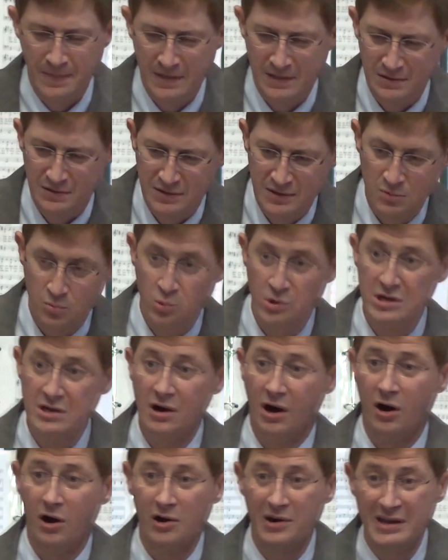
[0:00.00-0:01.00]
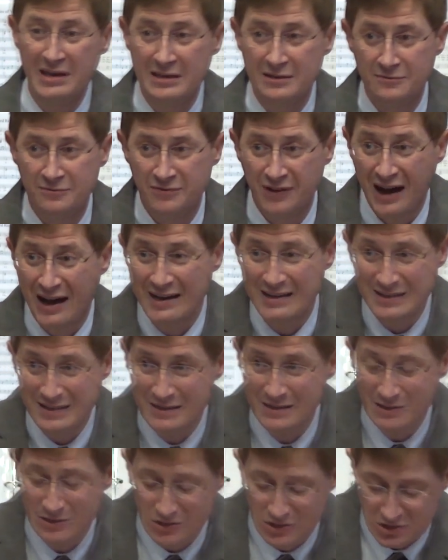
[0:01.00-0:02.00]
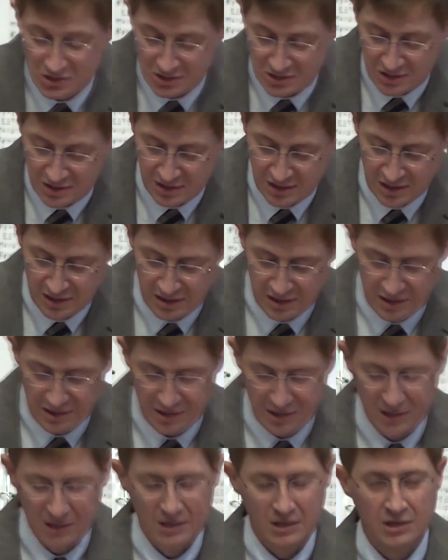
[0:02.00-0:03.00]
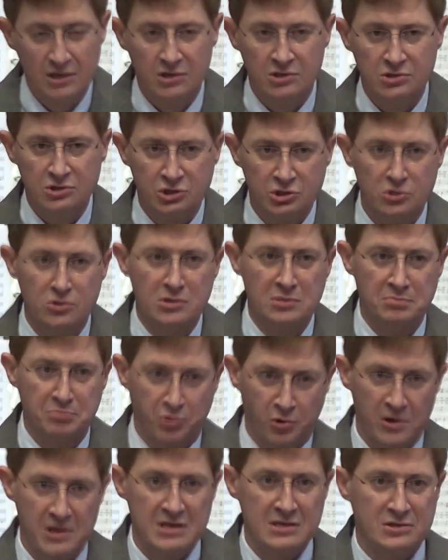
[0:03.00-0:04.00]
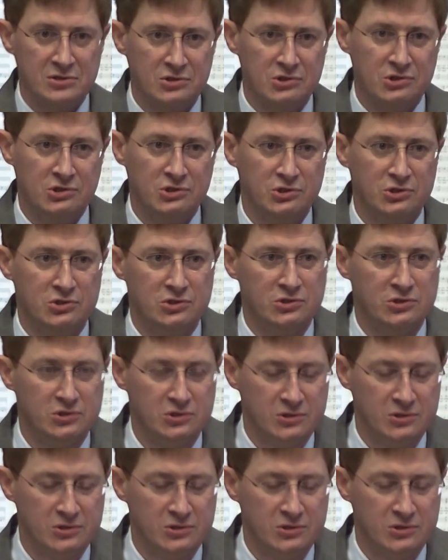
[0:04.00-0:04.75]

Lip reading: that we are invited to embrace.